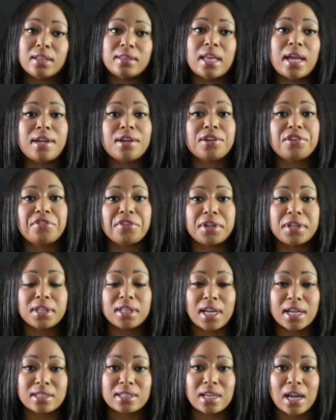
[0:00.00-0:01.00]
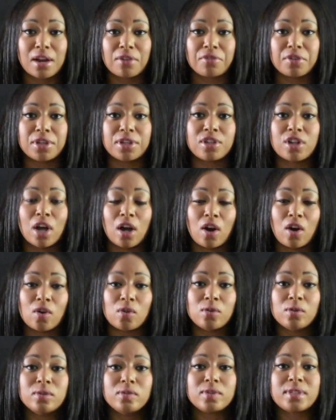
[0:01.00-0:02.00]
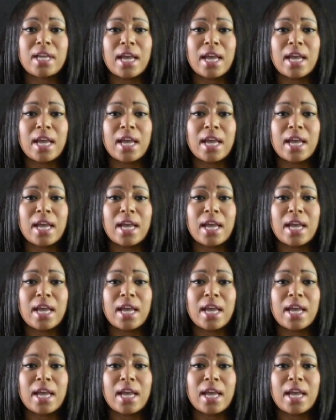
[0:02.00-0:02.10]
They agree to let Tariq go.